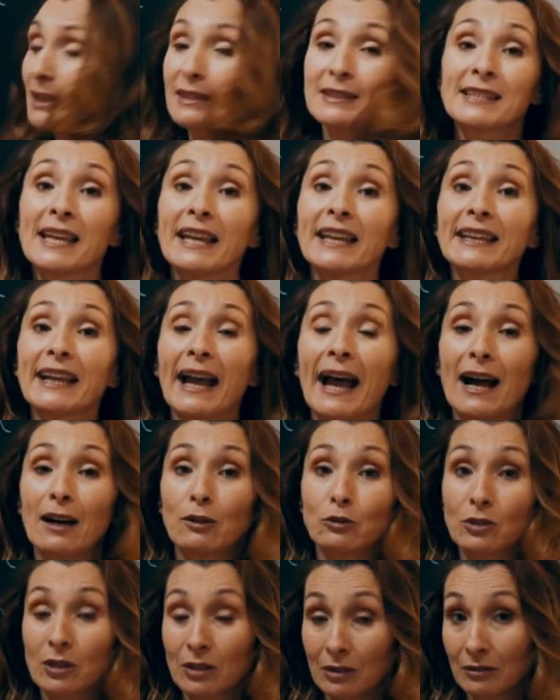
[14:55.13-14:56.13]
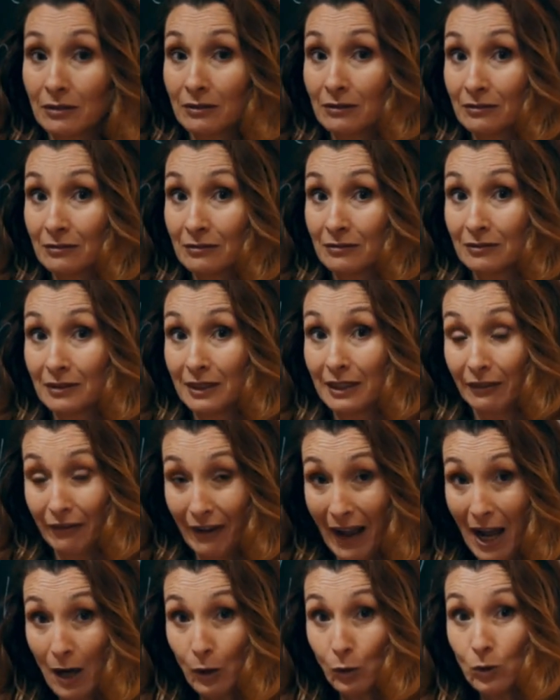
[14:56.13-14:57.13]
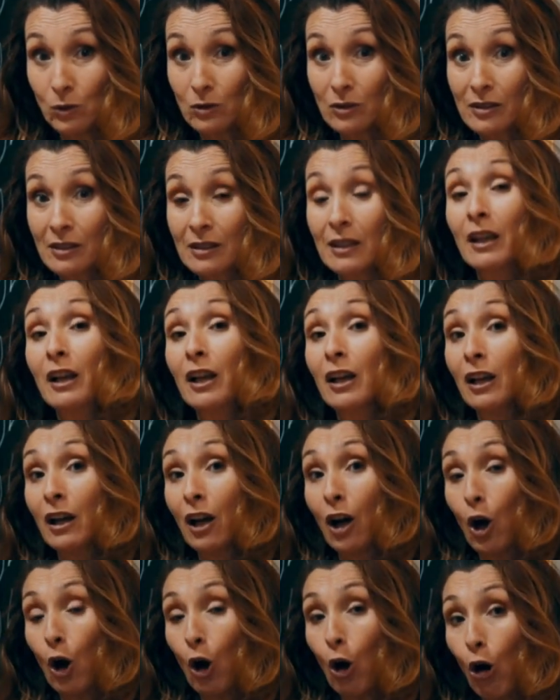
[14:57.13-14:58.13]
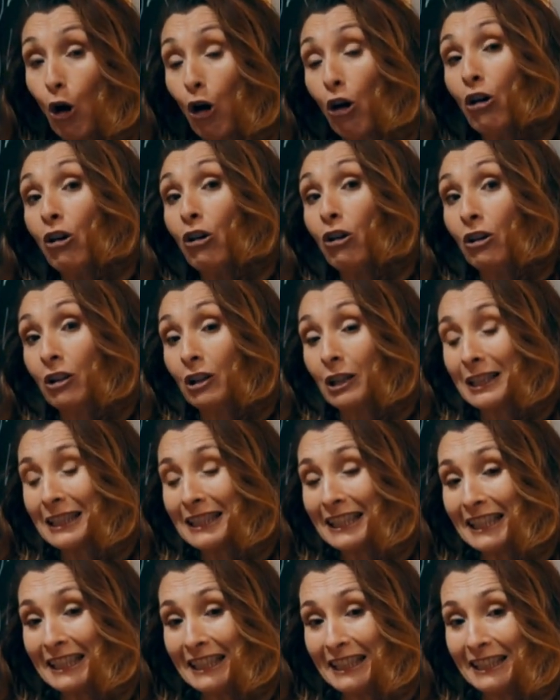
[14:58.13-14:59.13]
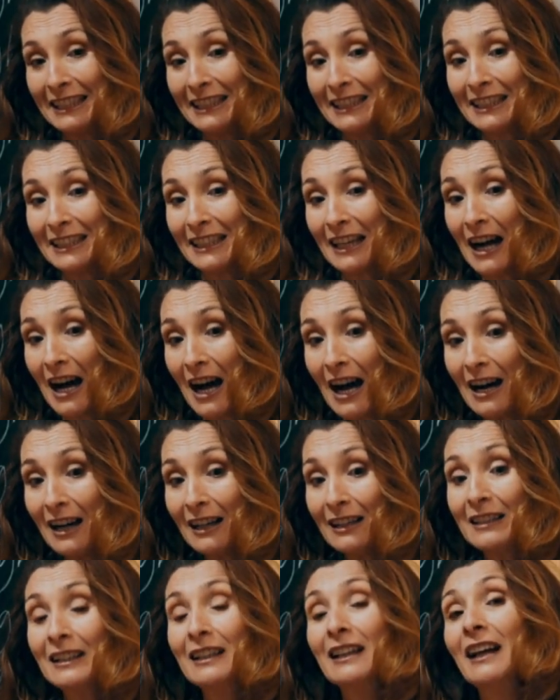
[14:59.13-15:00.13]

take out the vowels O, I, A,